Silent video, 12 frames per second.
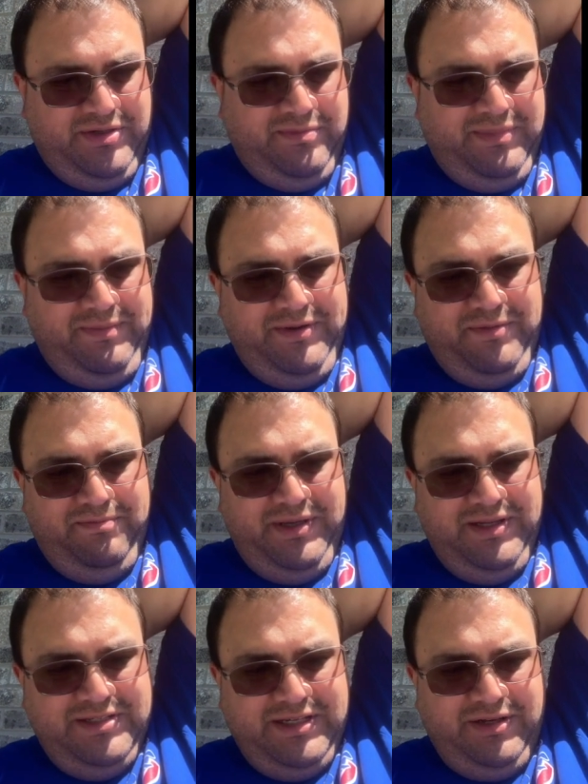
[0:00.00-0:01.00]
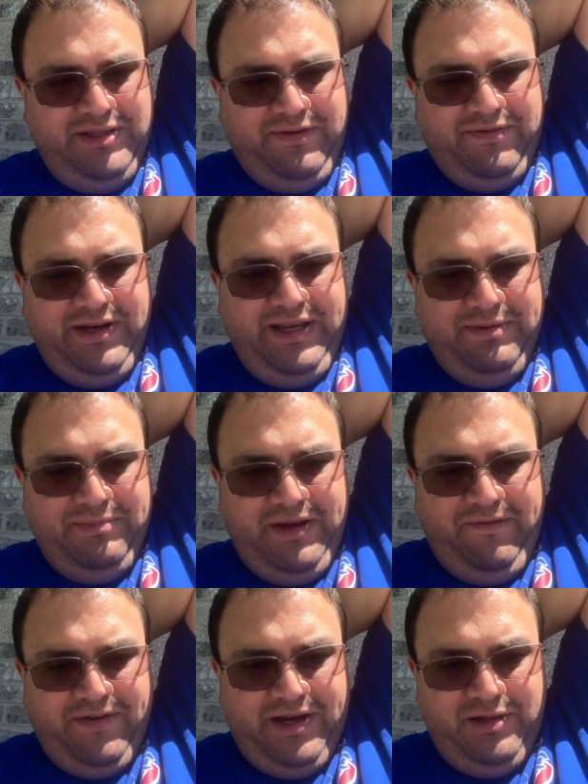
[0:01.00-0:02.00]
maybe it means that I'll never get many
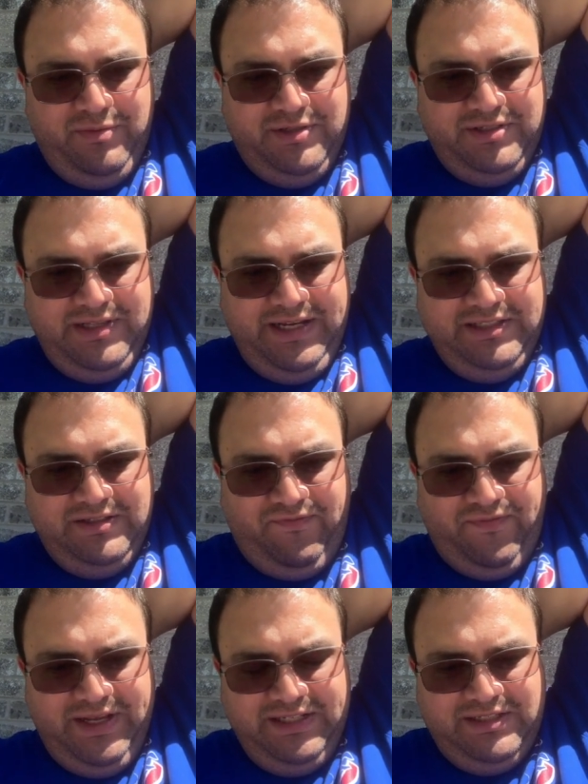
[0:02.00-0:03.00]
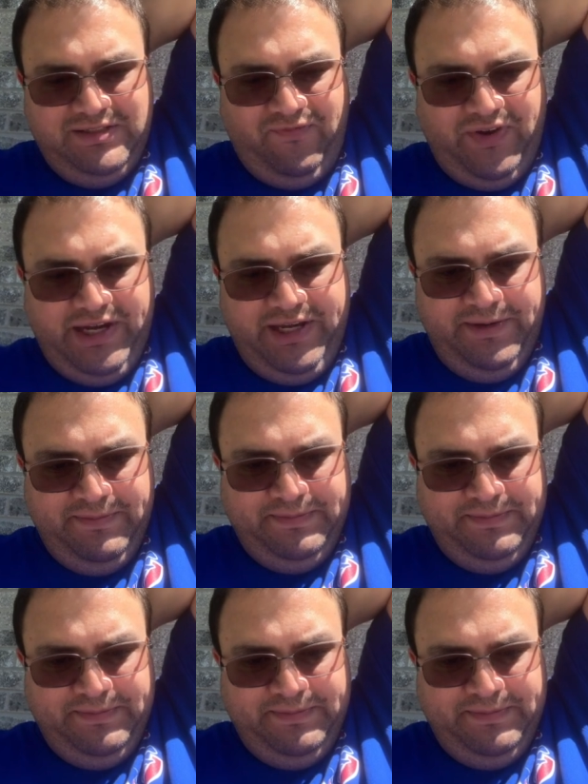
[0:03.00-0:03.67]
followers, and that's fine.